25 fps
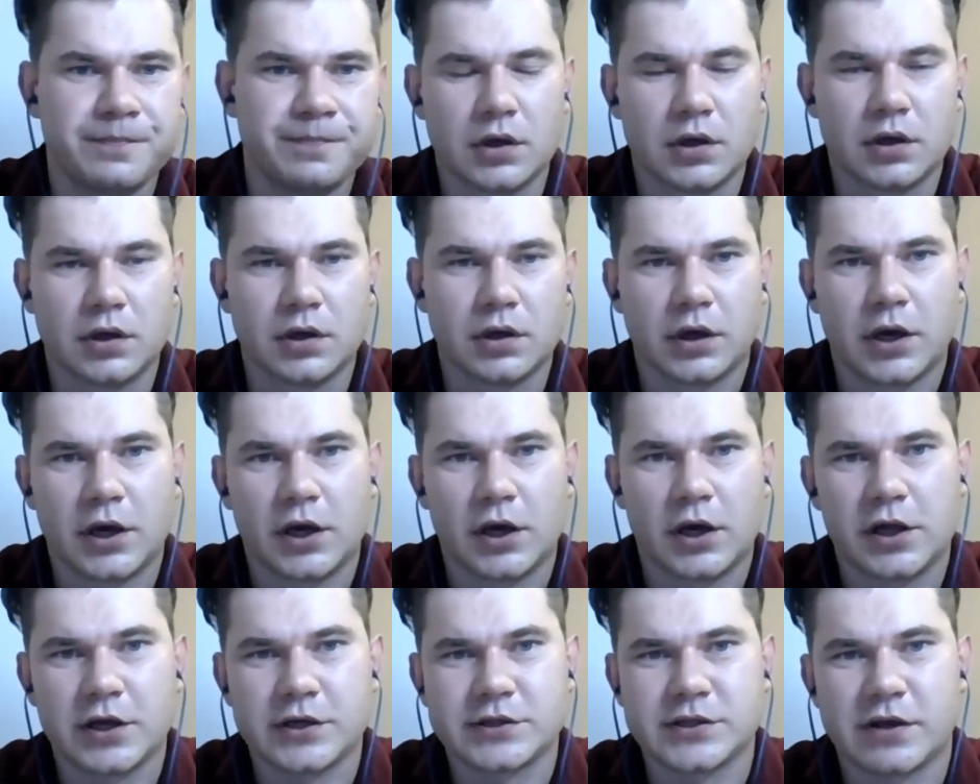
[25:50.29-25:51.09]
Uh, hey
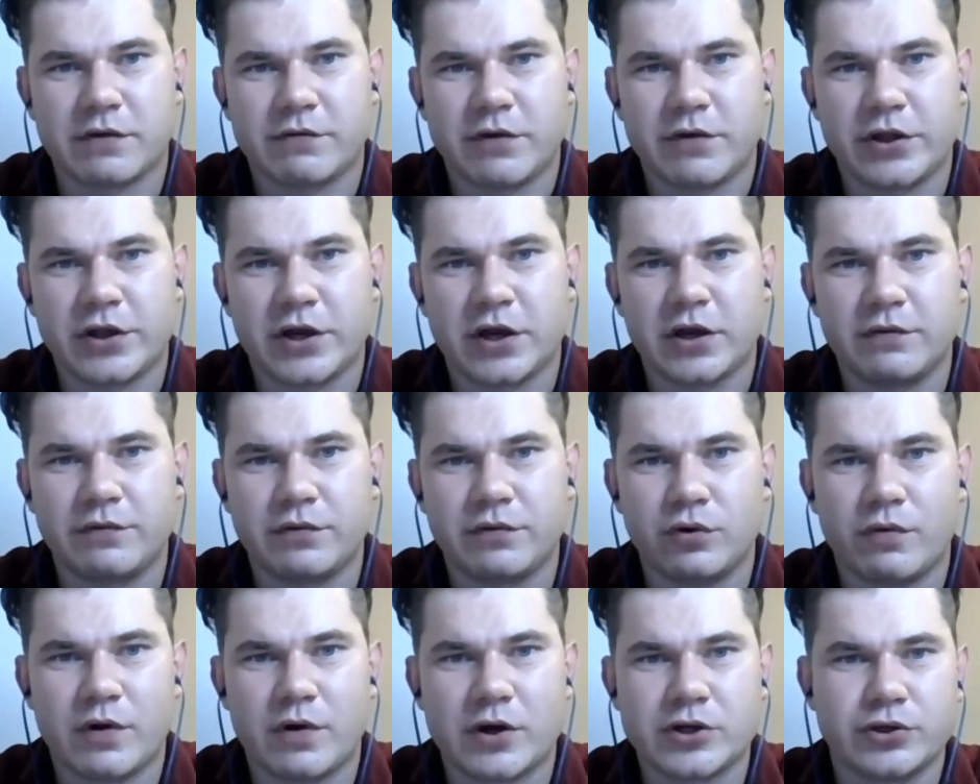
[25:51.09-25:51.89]
Alex, I'm wondering
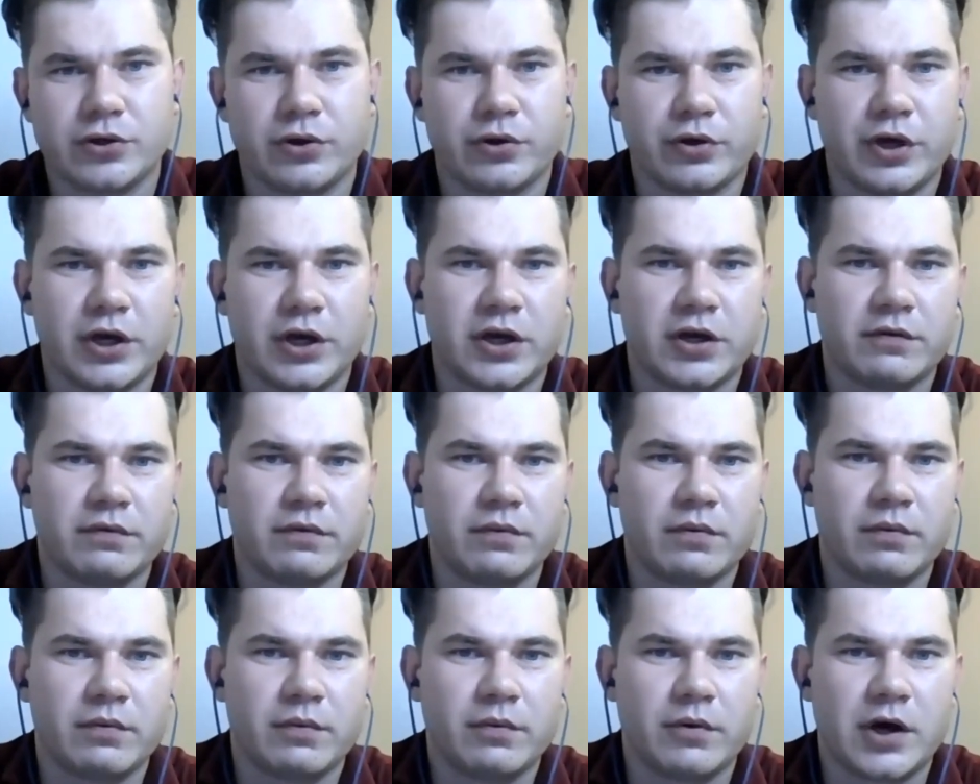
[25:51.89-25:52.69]
if you wash your
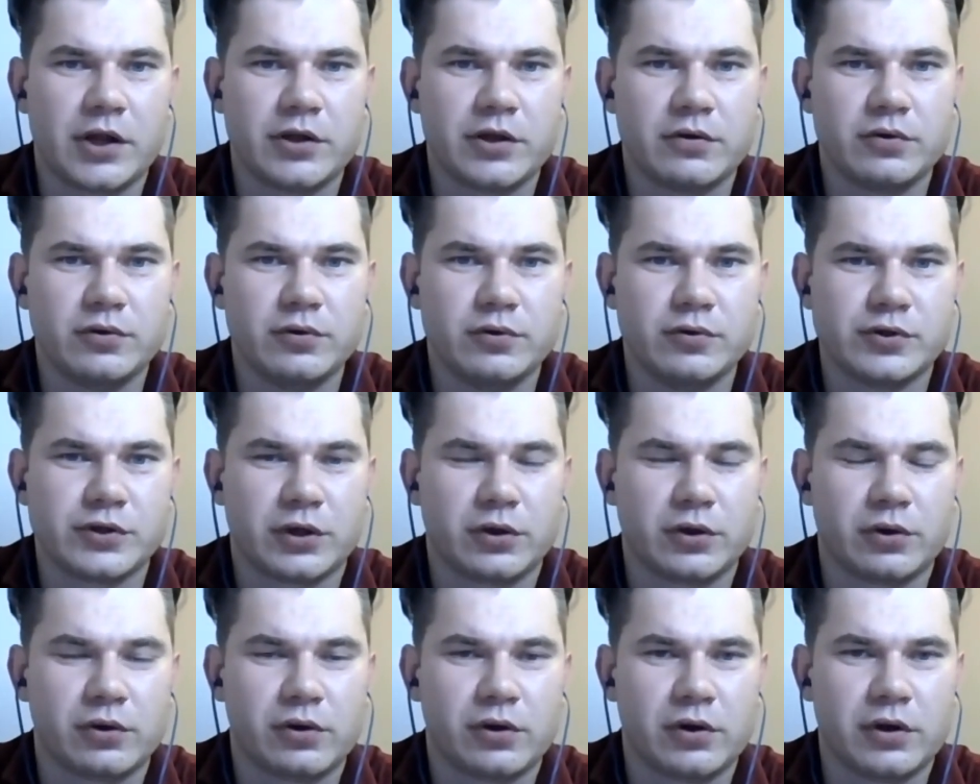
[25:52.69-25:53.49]
hair and you use
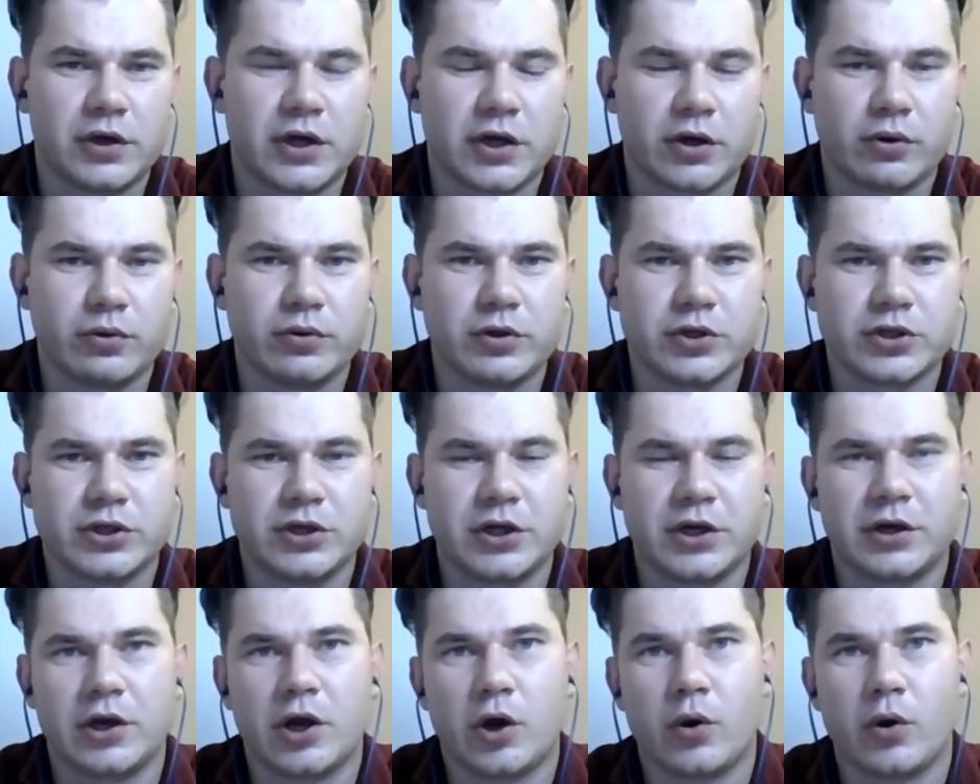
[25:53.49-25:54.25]
hair conditioner.